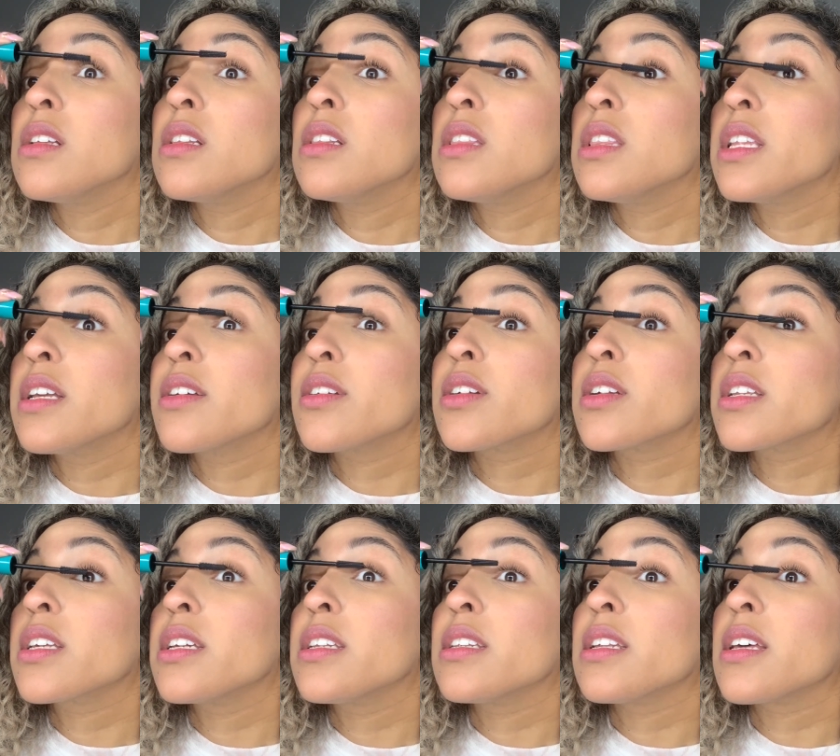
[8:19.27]

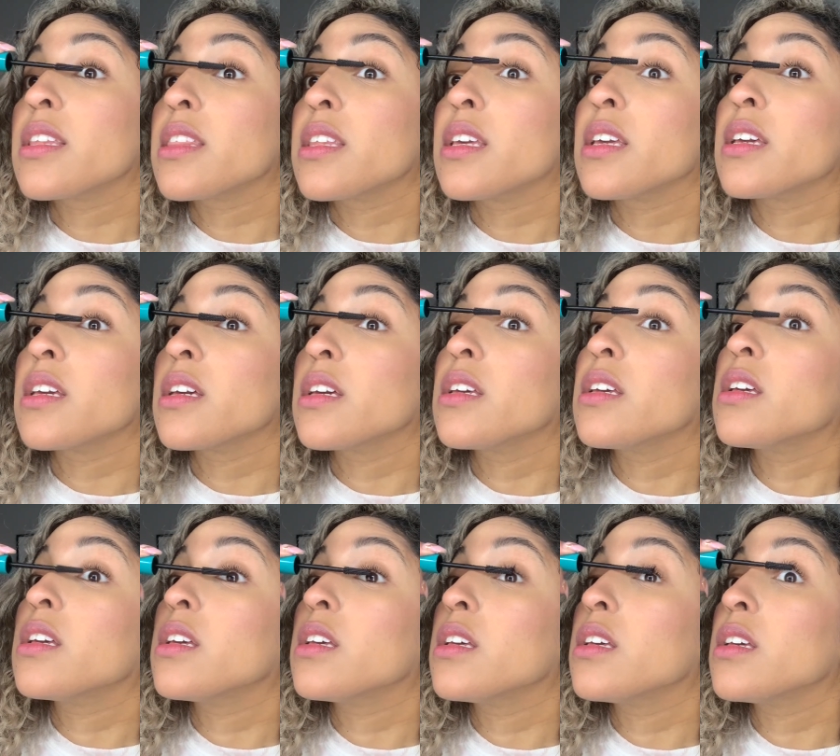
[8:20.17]
Literally
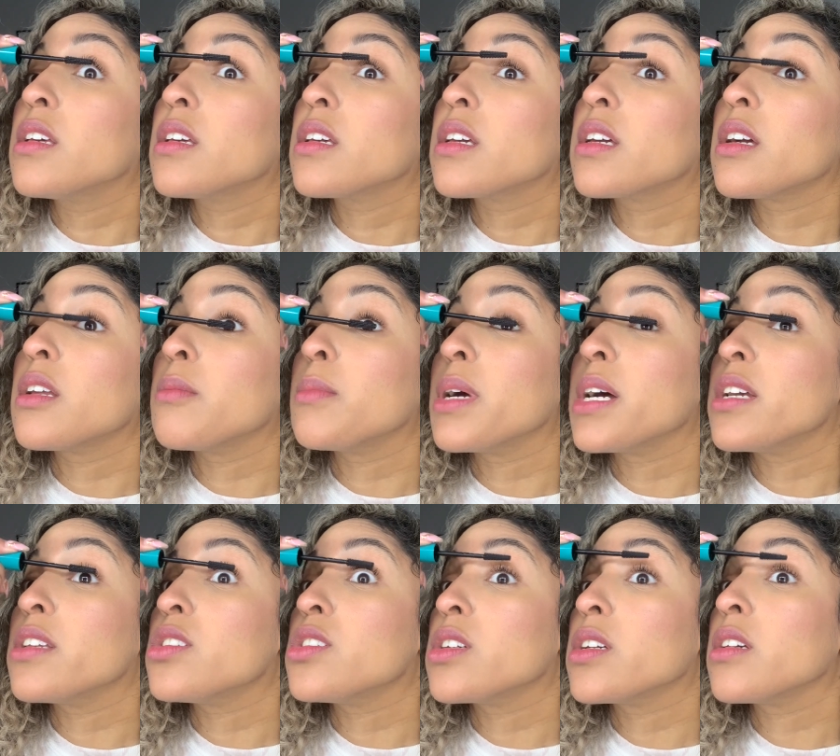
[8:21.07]
nothing can
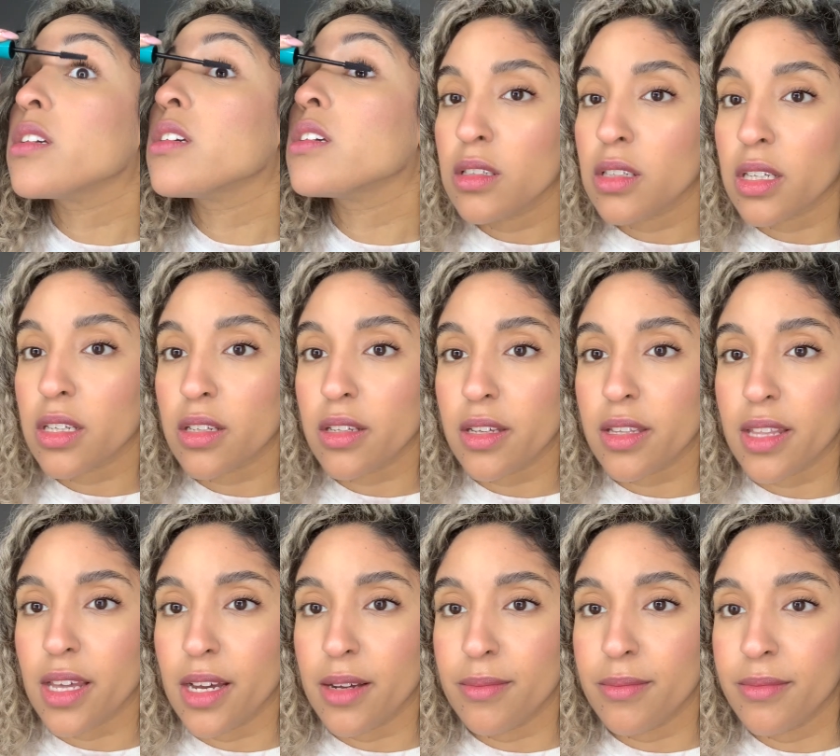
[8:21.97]
match it. Like, look at
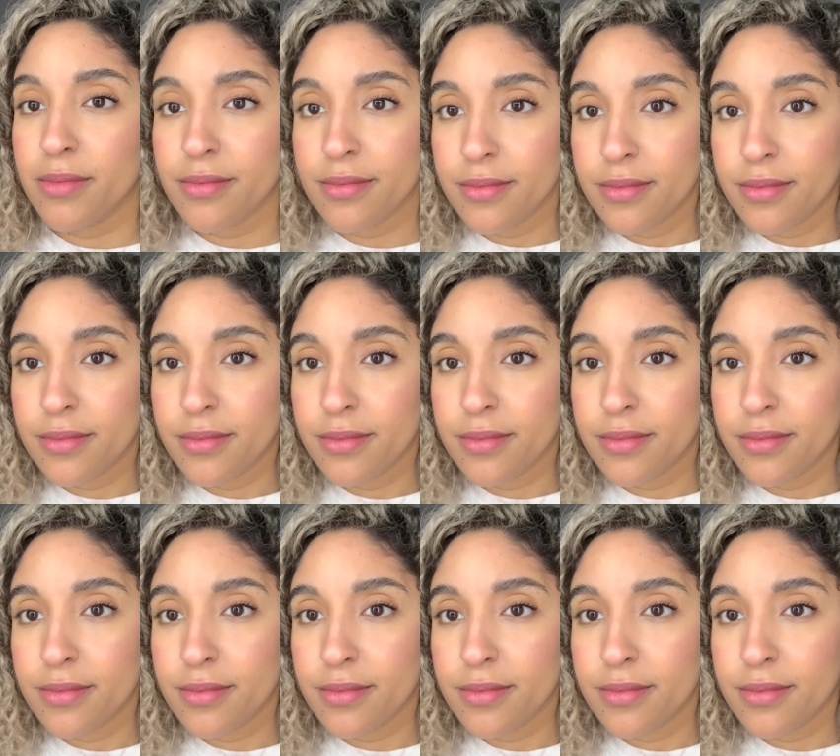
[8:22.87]
that.